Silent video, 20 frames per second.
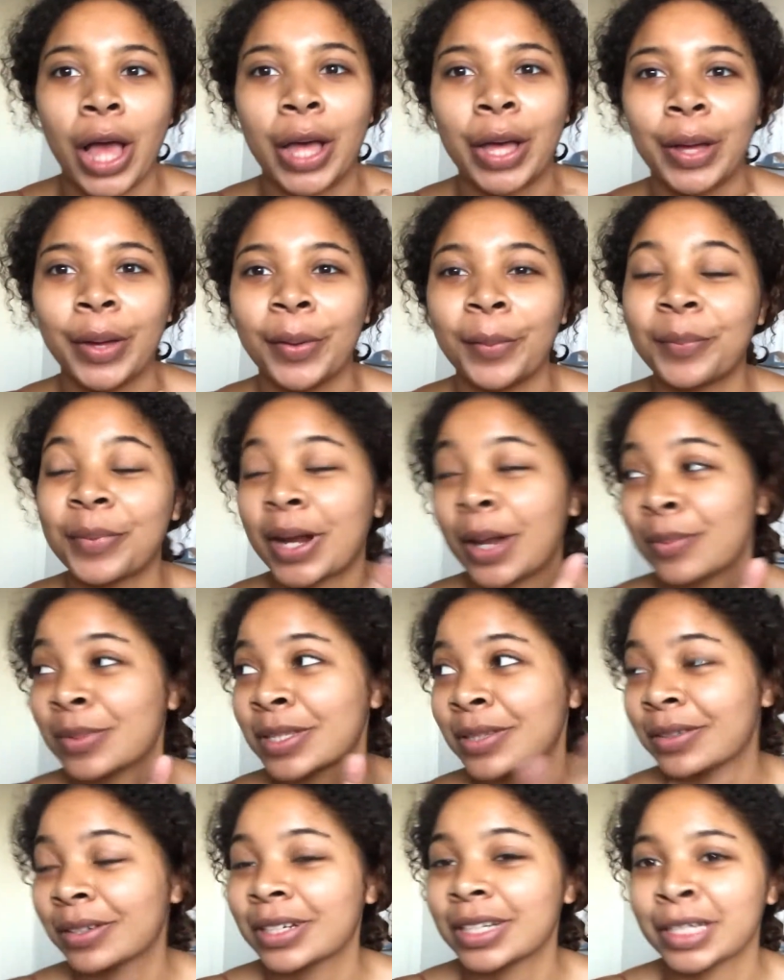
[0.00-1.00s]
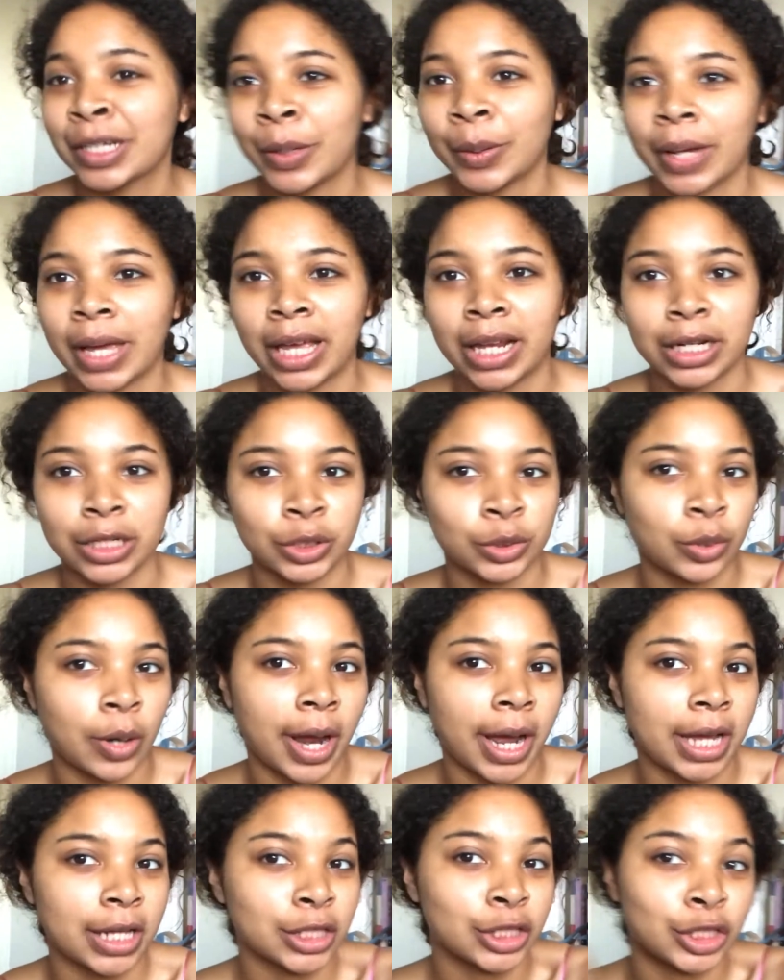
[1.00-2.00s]
But I'm still gonna go ahead and
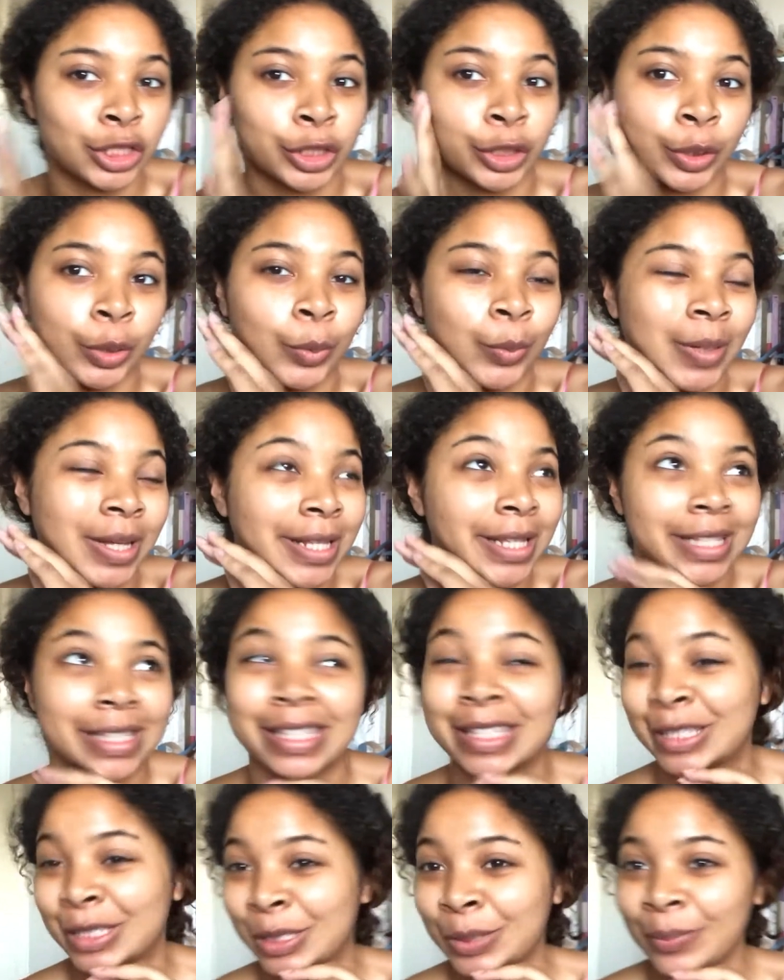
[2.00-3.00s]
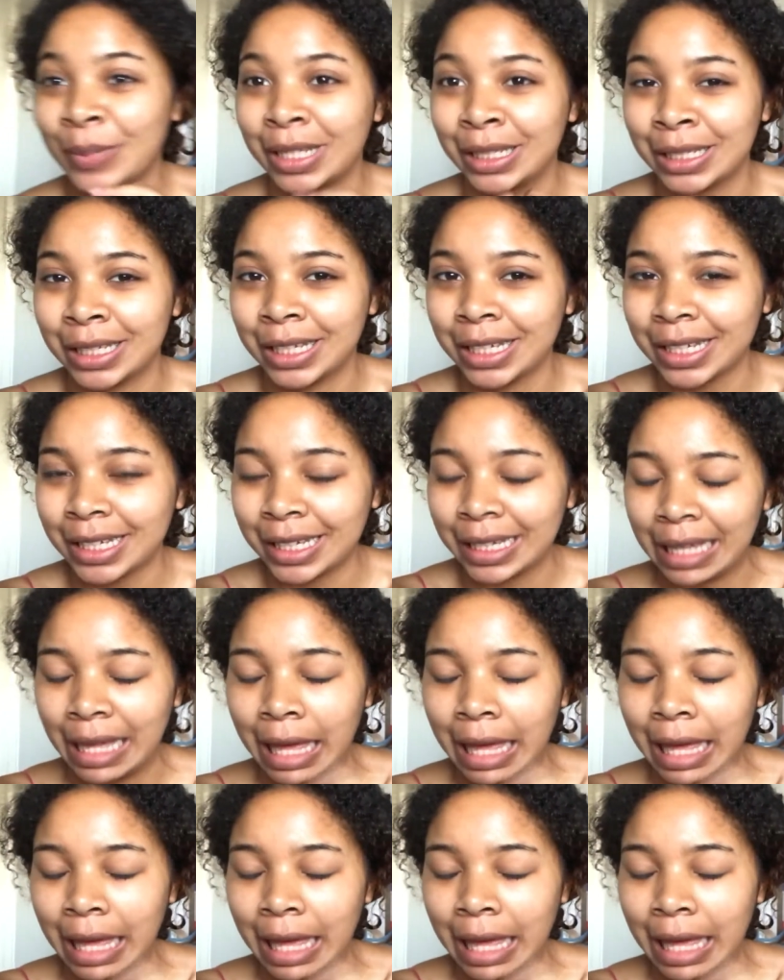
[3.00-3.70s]
try to do my look,